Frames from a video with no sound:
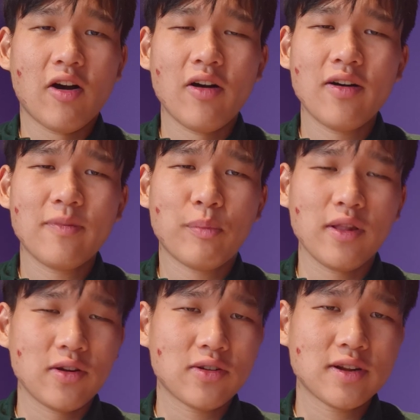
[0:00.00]
all
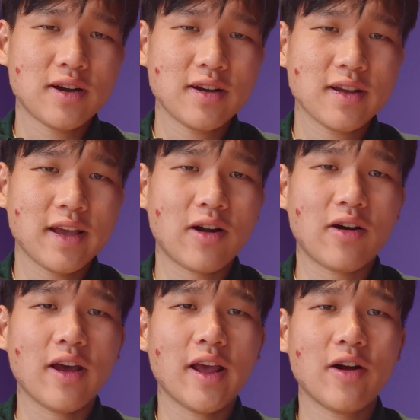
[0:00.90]
political talk
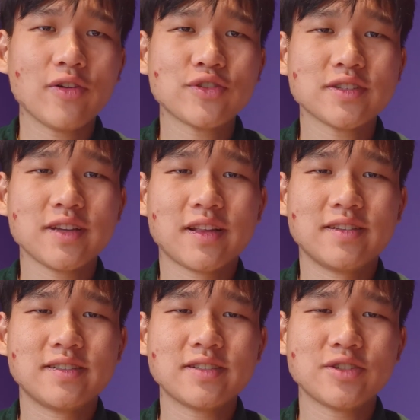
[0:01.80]
and also just
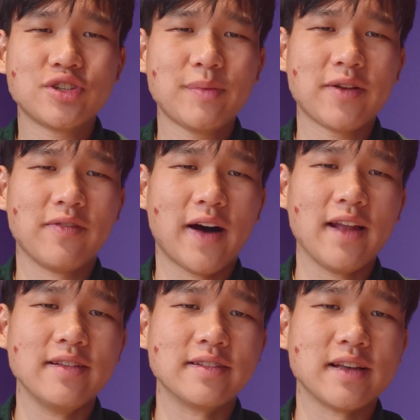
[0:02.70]
a sheer amount of
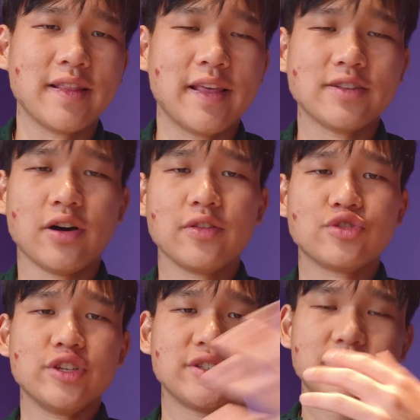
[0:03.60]
violence that they saw in the
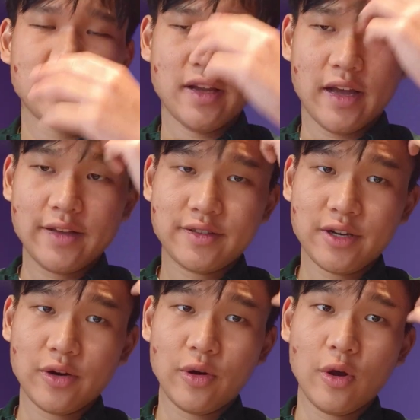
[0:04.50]
streets. And
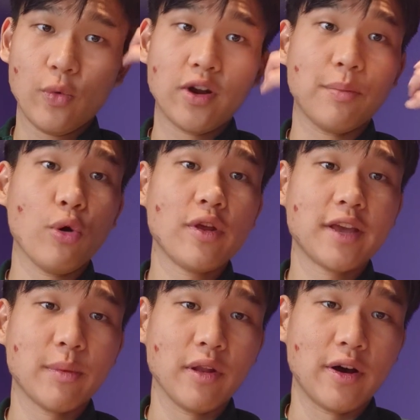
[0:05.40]
so when
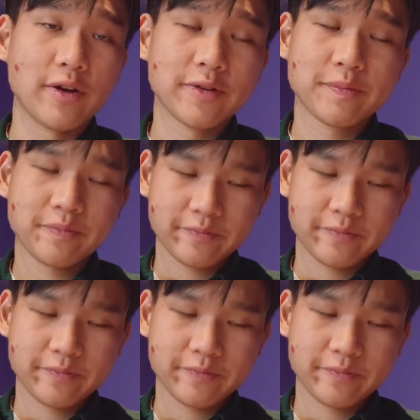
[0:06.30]
Napoleon came along,